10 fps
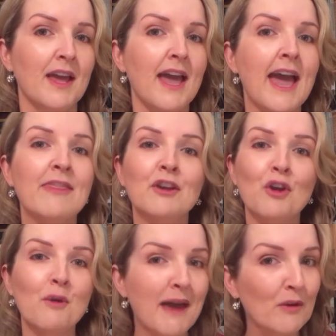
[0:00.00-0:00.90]
And that no
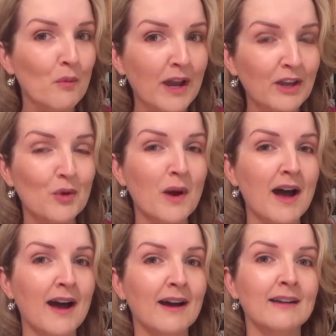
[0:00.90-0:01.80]
matter where you
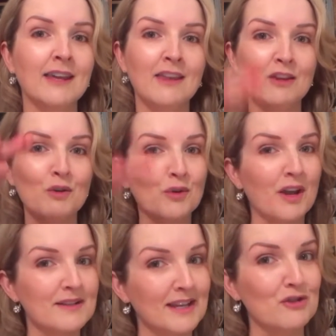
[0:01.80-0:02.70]
are in the
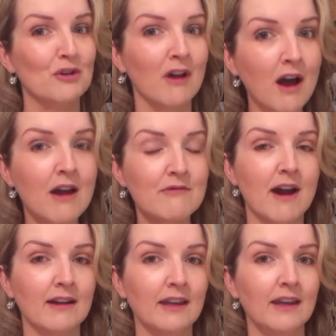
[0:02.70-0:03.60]
organizational
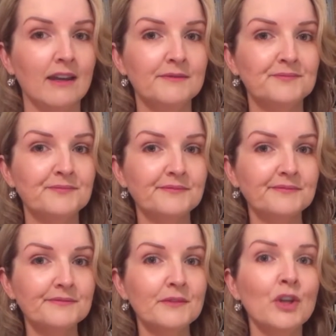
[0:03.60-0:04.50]
hierarchy,
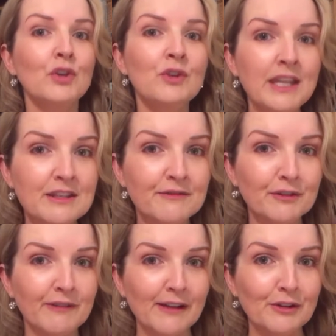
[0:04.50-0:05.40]
you need to feel
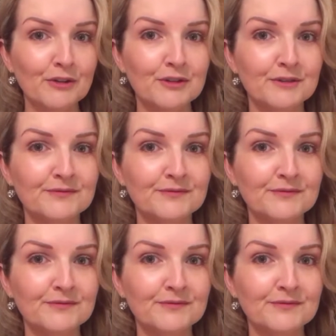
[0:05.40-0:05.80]
valued.